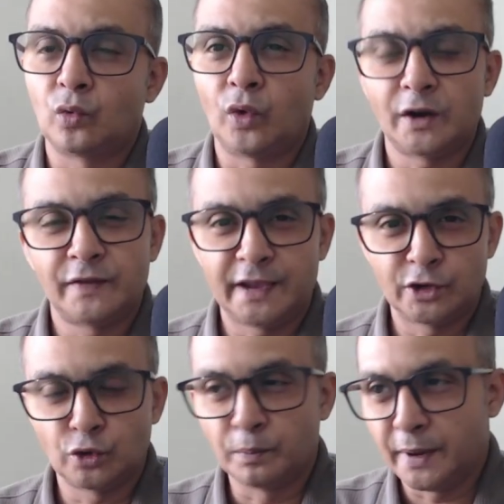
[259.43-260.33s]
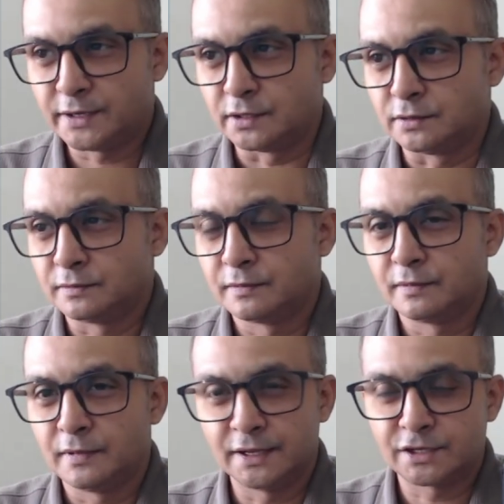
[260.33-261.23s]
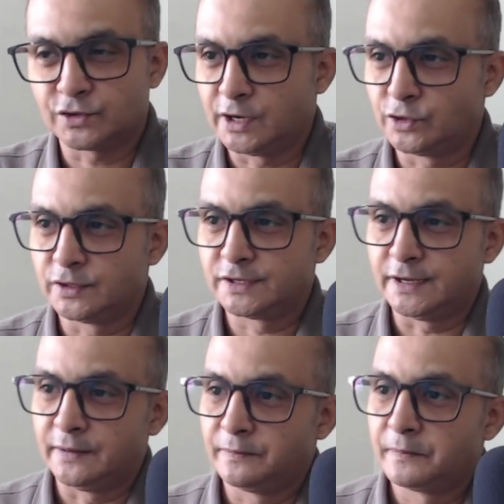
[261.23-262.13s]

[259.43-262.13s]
what we can do better, let's try to understand.